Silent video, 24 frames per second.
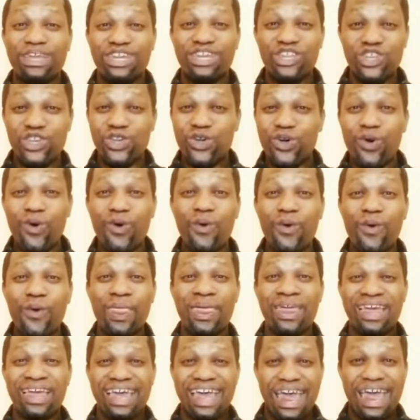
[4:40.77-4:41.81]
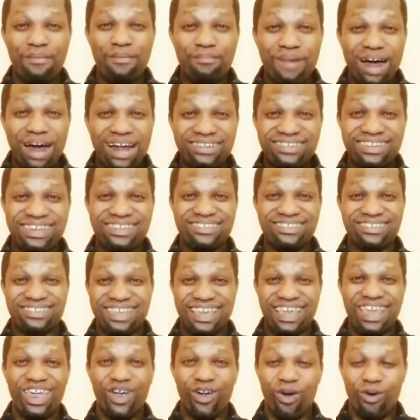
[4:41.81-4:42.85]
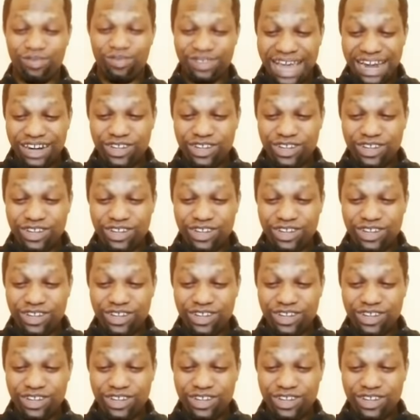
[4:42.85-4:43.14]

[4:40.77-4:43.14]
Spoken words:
the new emergency income.